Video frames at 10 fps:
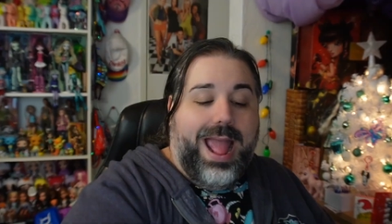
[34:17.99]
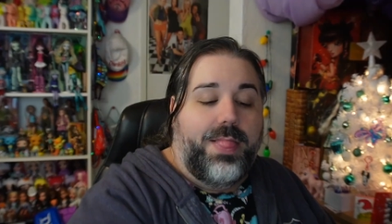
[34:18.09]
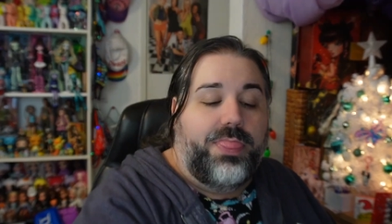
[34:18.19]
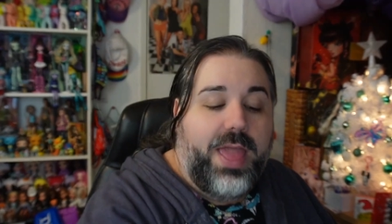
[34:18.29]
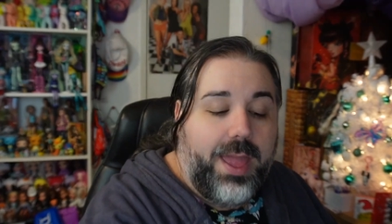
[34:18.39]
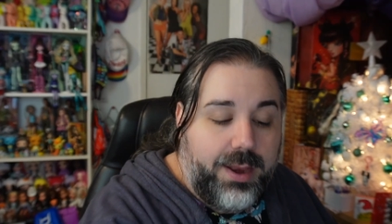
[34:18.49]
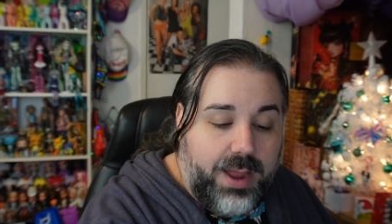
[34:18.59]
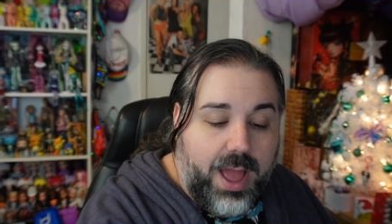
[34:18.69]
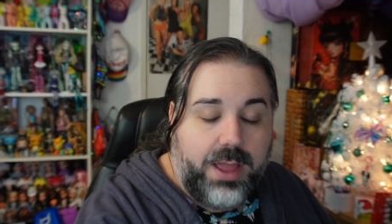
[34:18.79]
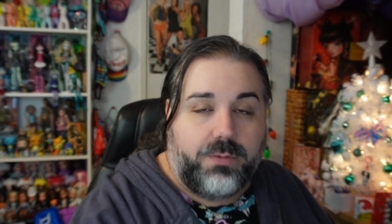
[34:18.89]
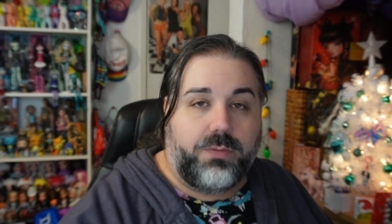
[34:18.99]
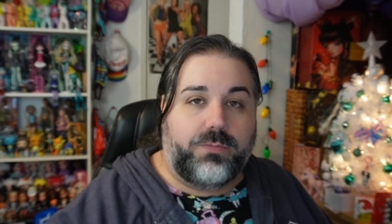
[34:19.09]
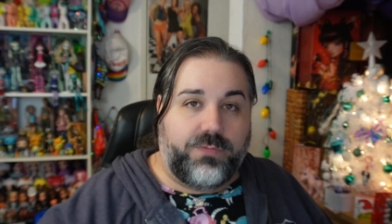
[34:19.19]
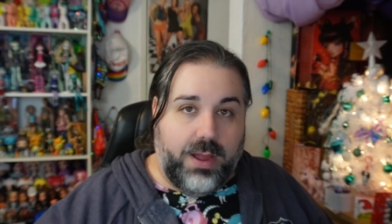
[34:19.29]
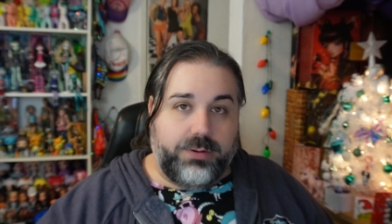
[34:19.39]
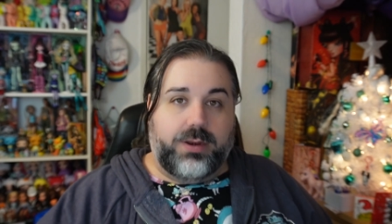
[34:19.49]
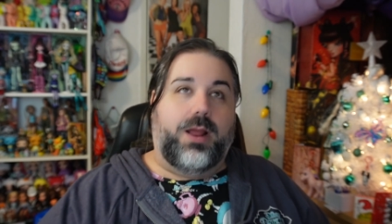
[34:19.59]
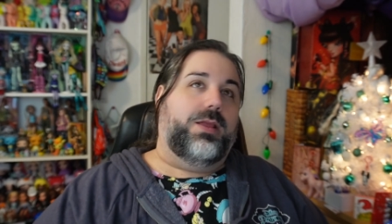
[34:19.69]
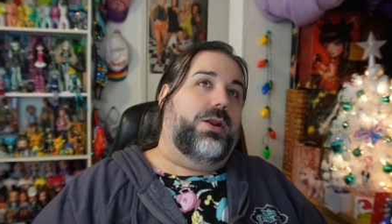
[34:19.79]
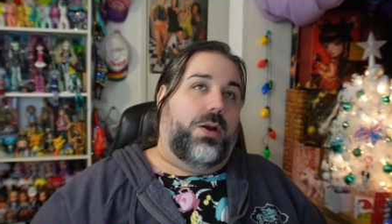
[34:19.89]
and then i found
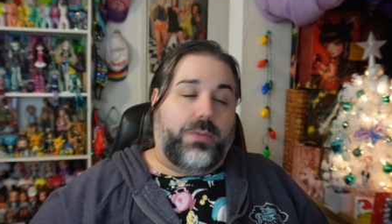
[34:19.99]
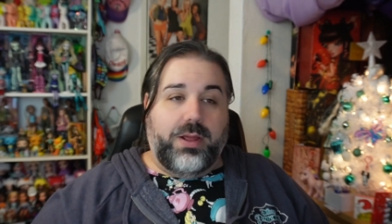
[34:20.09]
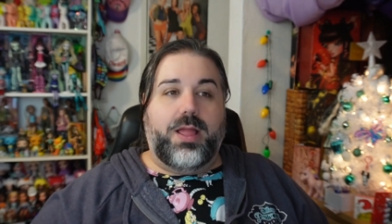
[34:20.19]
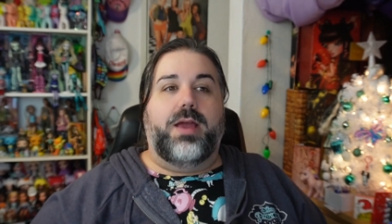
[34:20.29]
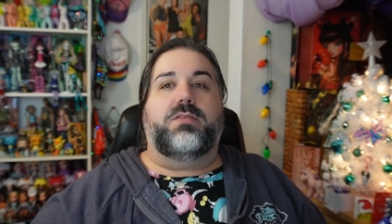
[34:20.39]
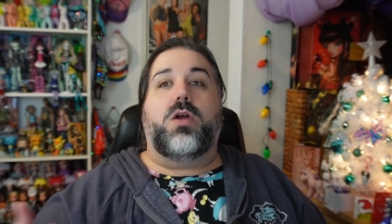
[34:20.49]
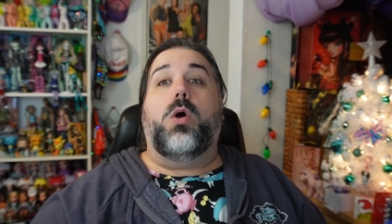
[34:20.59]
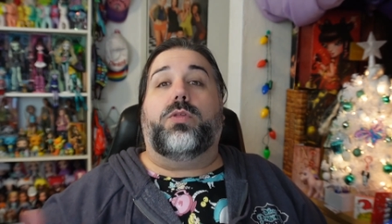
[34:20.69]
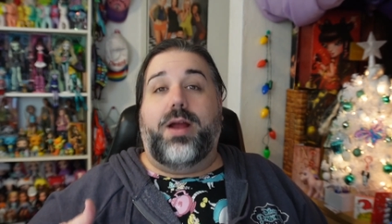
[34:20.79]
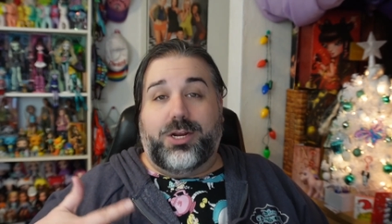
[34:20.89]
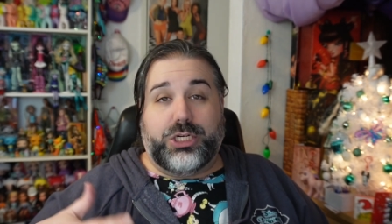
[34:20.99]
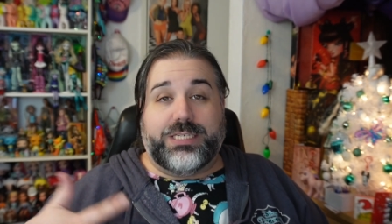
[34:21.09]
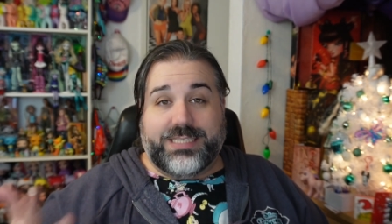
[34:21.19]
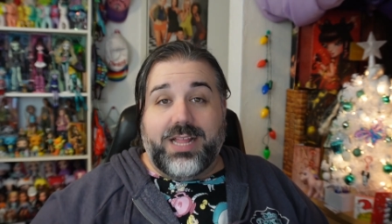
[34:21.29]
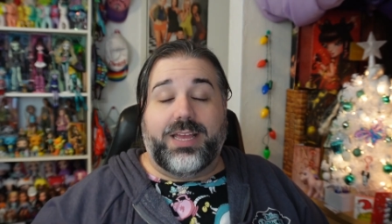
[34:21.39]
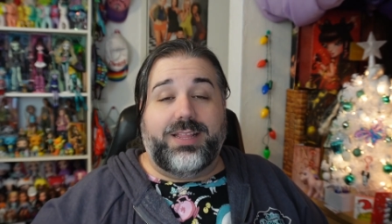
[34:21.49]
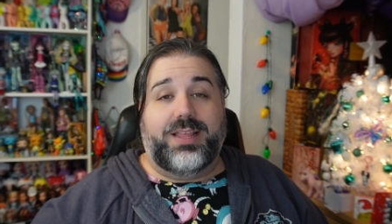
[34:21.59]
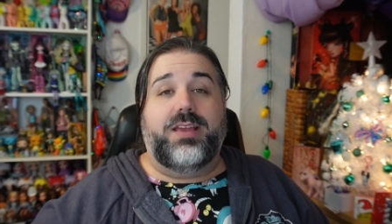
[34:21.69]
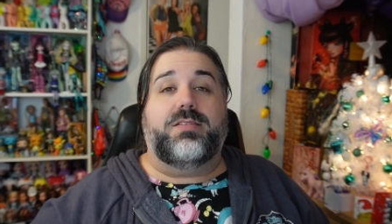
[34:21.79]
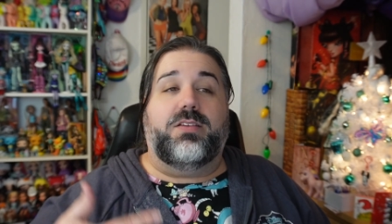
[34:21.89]
uh, you know i realized oh they're actually selling
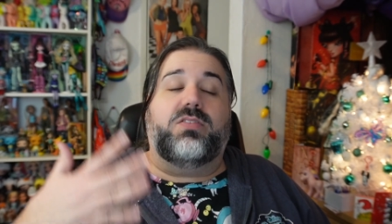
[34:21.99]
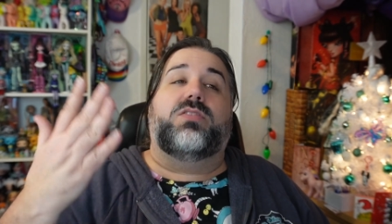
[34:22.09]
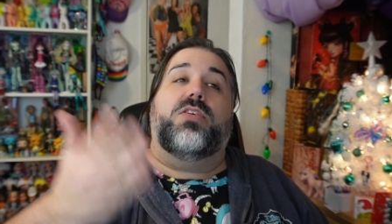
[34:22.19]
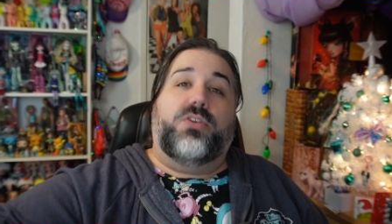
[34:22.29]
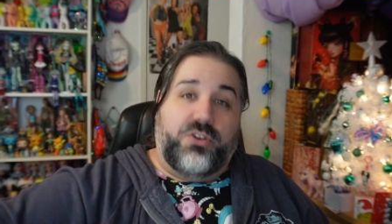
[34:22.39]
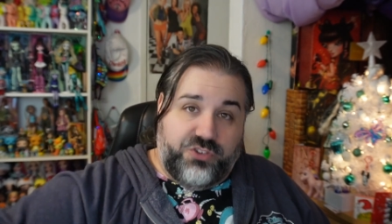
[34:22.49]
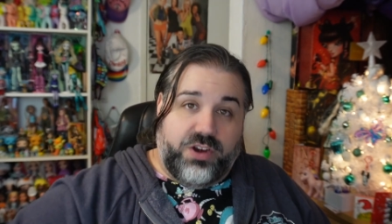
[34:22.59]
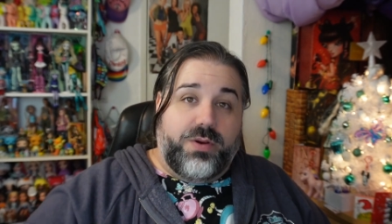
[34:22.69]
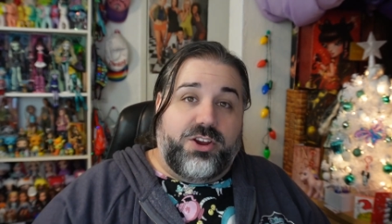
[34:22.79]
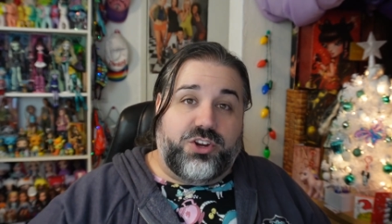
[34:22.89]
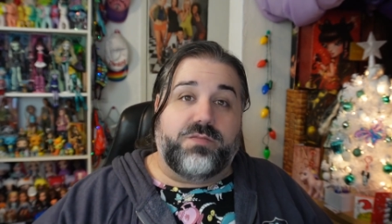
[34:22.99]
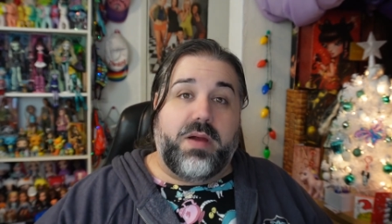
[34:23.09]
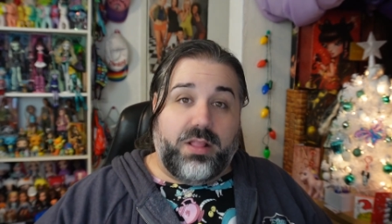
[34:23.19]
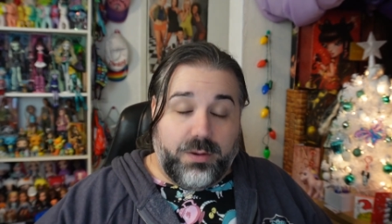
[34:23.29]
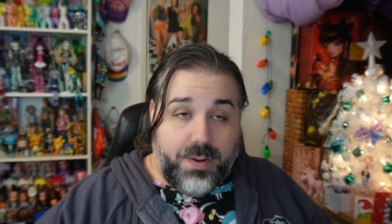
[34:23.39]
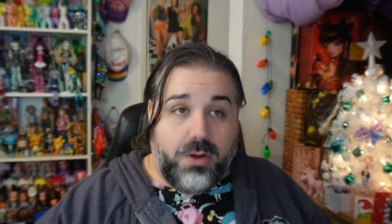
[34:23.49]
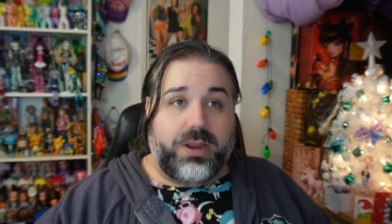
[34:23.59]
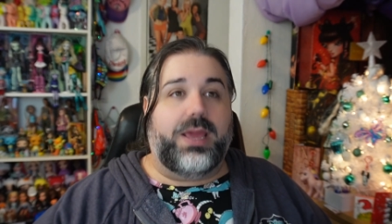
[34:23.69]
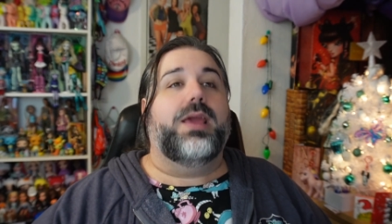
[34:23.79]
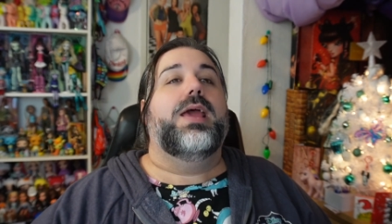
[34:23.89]
these this is the third generation of my little
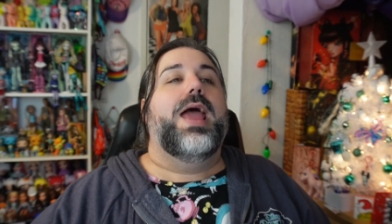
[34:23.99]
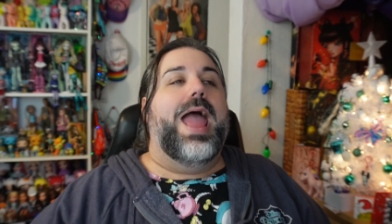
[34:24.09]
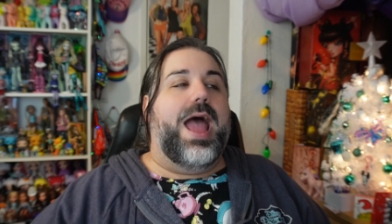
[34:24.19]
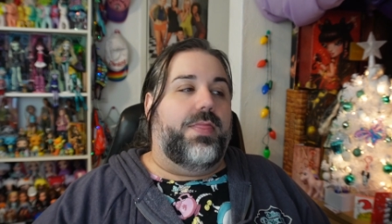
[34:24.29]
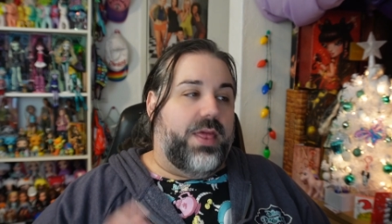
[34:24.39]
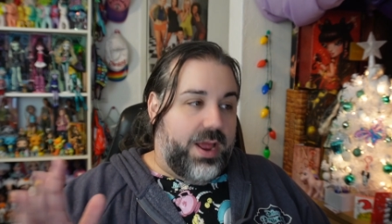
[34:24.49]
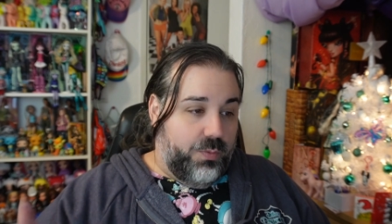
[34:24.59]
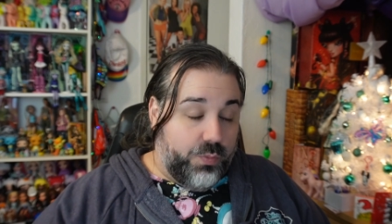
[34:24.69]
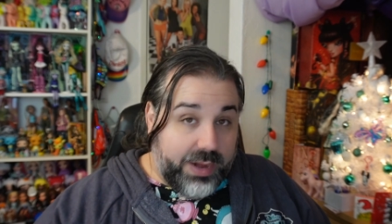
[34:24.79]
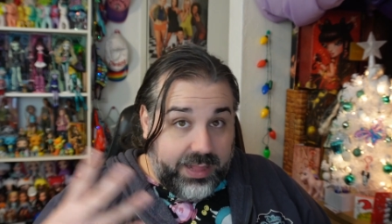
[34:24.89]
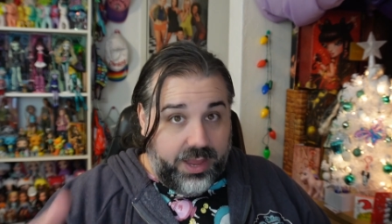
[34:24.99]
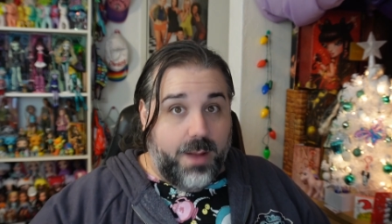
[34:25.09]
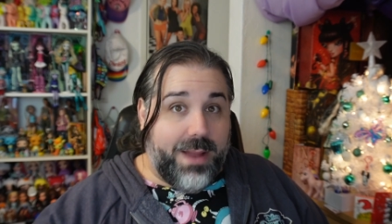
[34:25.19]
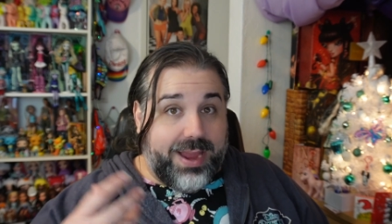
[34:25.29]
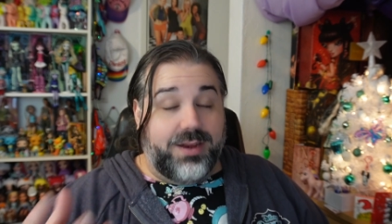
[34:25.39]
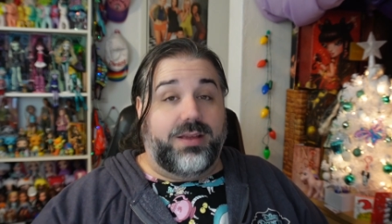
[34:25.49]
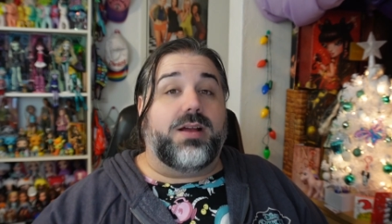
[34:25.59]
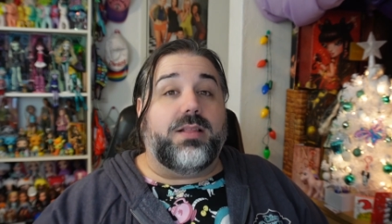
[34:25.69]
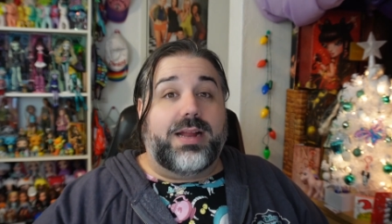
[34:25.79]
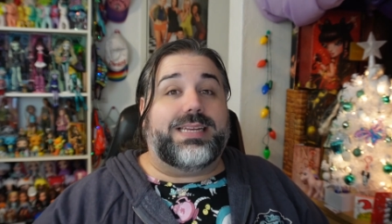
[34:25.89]
pony and then i really got back into
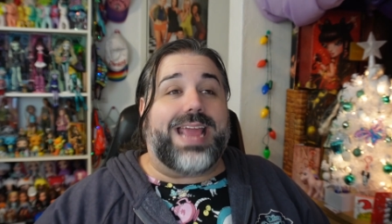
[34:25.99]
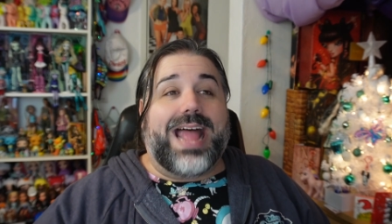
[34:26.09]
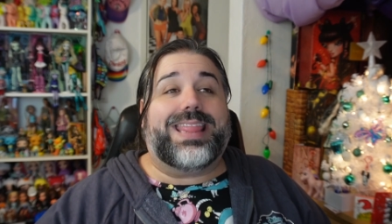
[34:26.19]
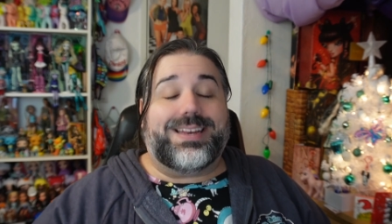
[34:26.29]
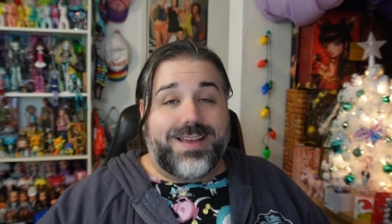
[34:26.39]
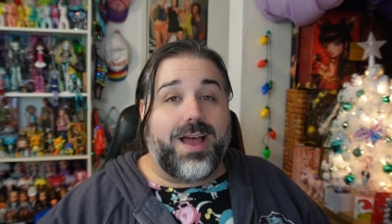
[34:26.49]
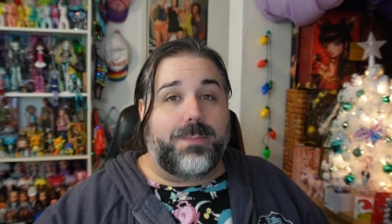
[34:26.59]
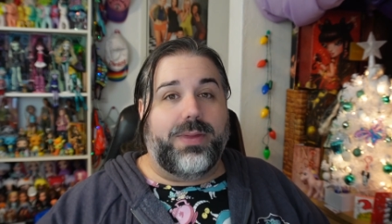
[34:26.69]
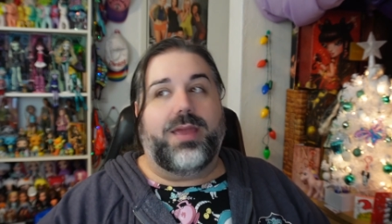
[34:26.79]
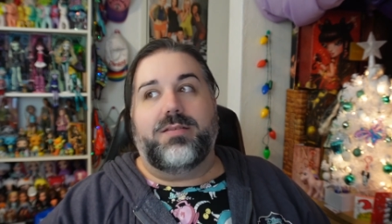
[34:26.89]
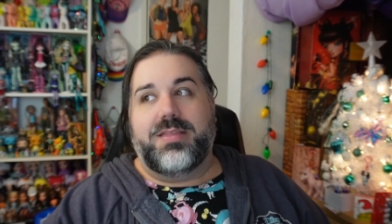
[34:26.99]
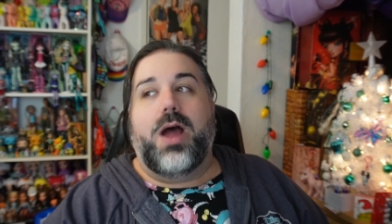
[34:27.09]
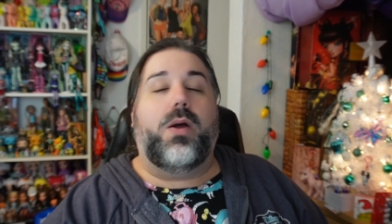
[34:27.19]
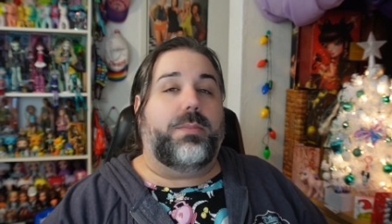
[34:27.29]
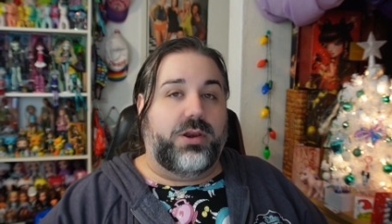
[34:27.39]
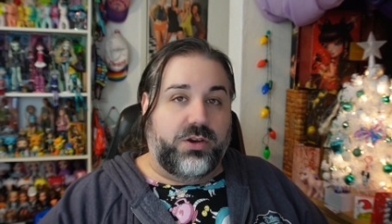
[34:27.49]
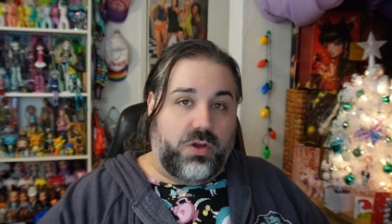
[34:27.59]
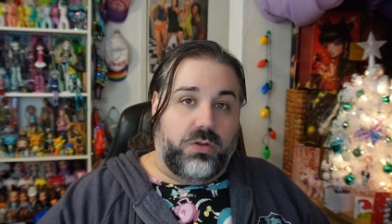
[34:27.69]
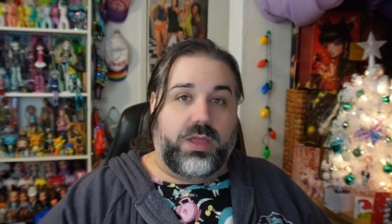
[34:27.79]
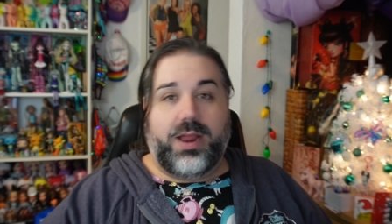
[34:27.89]
collecting at that time because now i'm an
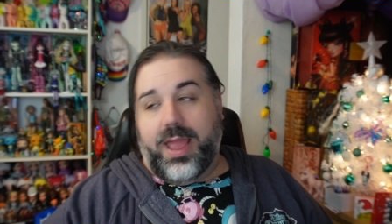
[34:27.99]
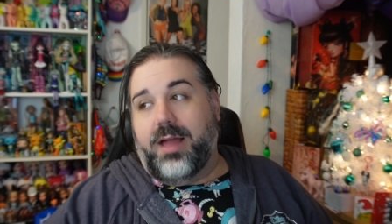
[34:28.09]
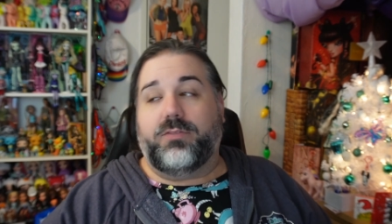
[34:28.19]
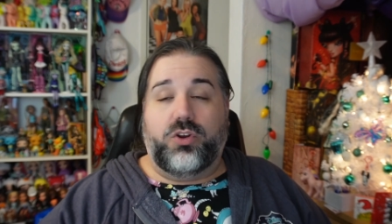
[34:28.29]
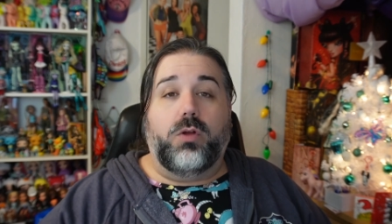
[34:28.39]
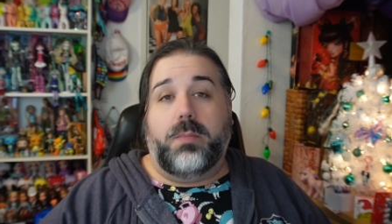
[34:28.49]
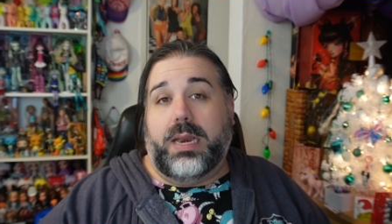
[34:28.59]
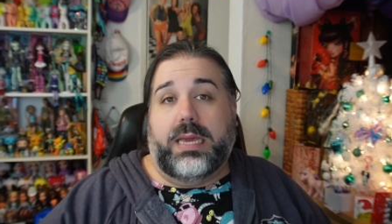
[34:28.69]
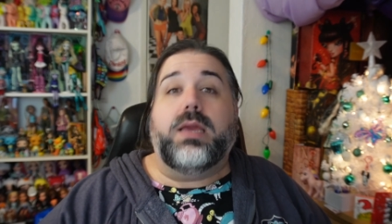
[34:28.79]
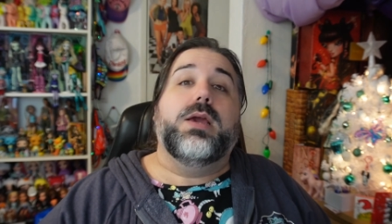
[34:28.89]
adult and i have adult money